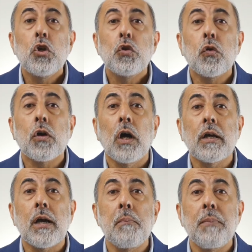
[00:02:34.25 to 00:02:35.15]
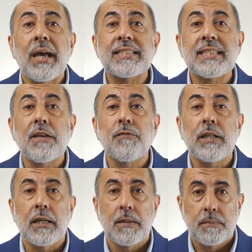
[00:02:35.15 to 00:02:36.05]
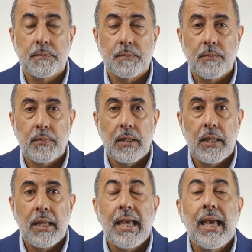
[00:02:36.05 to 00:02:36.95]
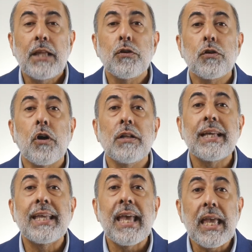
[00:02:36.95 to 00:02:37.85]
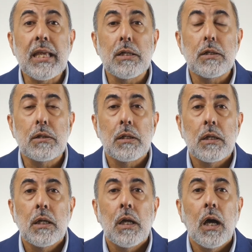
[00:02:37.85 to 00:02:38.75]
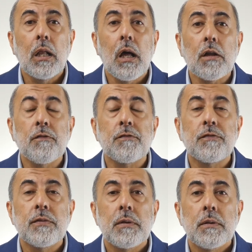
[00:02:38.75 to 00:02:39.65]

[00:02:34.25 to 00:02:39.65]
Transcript: You're going to come back safely. And you're going to gain a lot of